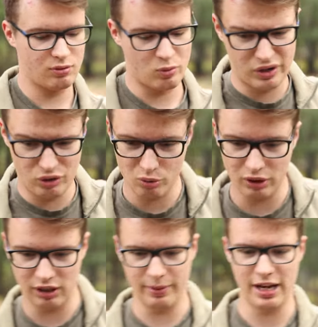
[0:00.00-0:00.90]
when you
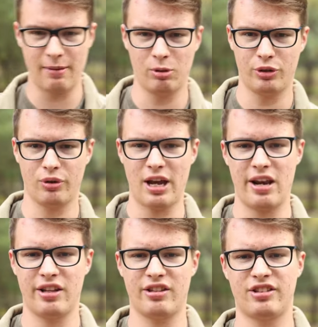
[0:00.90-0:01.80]
will be able to
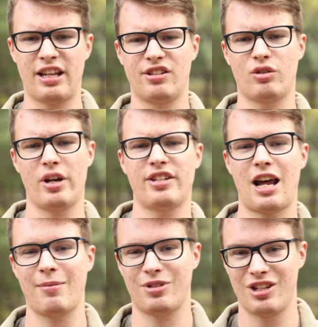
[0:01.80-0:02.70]
get it 10 straight
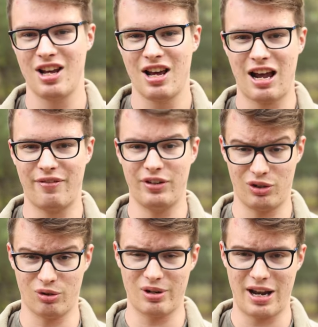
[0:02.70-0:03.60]
times I
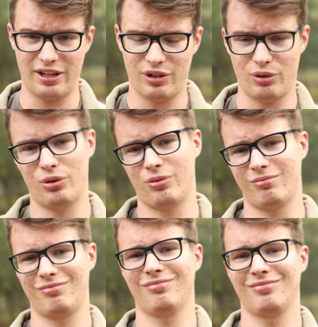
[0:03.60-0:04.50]
think you're ready to
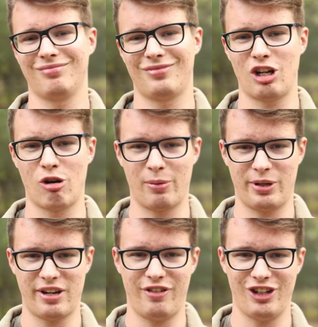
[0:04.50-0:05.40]
go
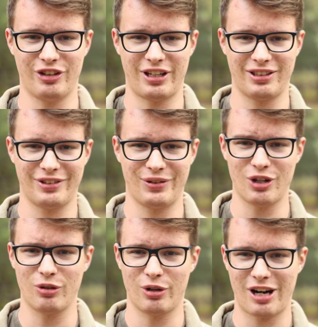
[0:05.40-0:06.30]
out in the field and you
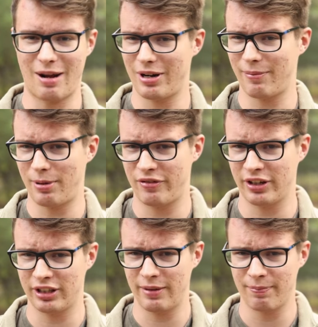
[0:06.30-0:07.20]
know your camera
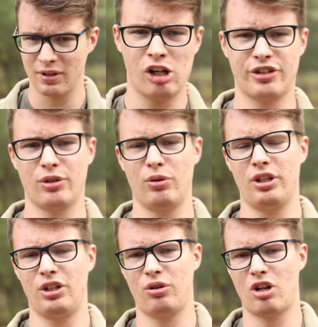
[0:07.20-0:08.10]
perfectly. Also you
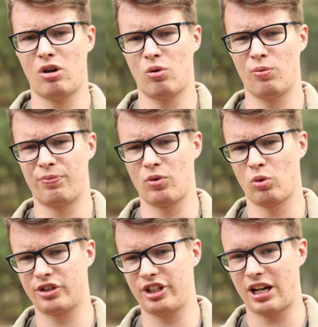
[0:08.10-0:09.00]
need to know
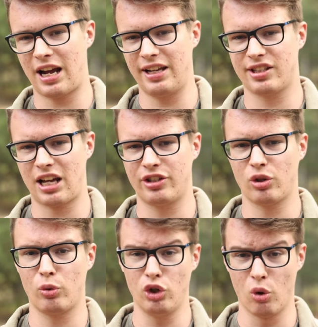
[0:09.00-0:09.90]
what's the highest
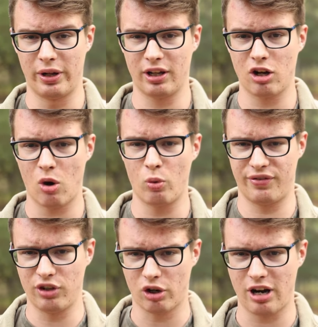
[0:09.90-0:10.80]
ISO you will go
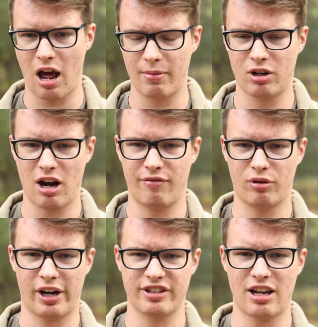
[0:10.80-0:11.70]
with your camera.
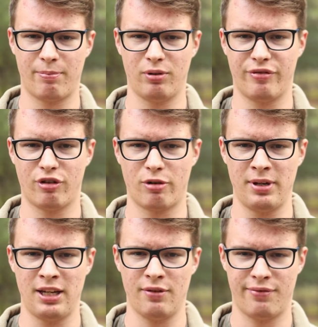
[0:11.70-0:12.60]
For example for
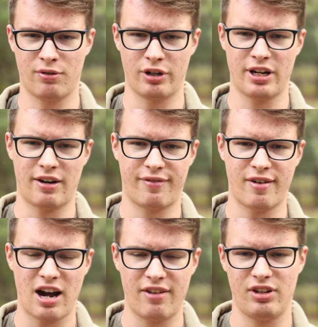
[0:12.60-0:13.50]
me for the
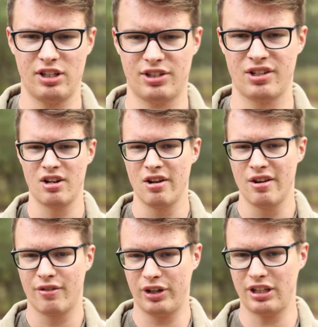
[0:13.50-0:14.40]
R5 it's
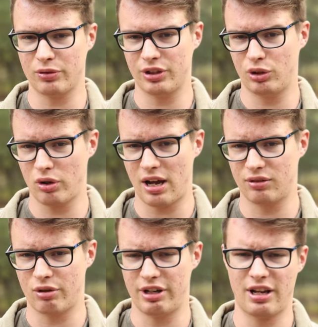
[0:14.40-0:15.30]

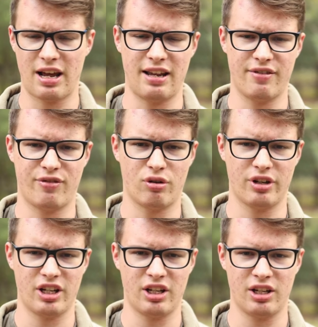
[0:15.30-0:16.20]
3200 and
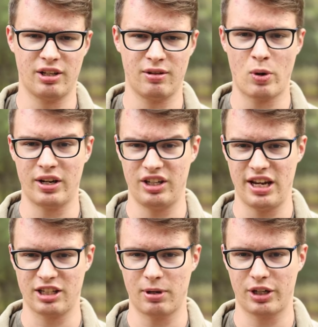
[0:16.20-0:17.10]
for the
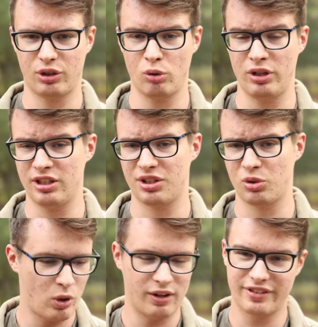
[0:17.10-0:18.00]
1DX Mark II it's
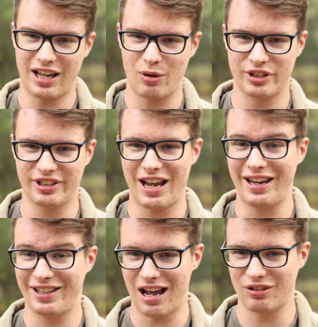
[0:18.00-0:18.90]

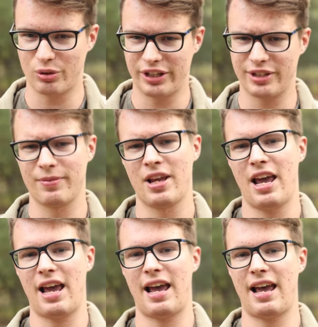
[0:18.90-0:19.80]
12800
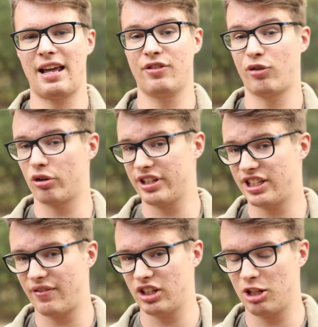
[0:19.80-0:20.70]
and for the
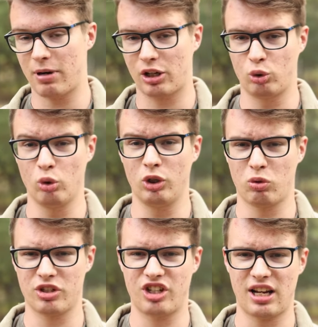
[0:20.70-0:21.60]
7D Mark II it
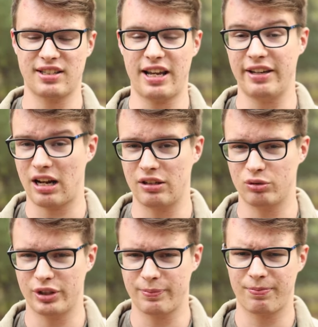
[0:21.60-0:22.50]
was just
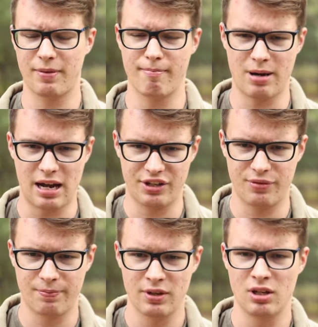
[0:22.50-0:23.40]
800. But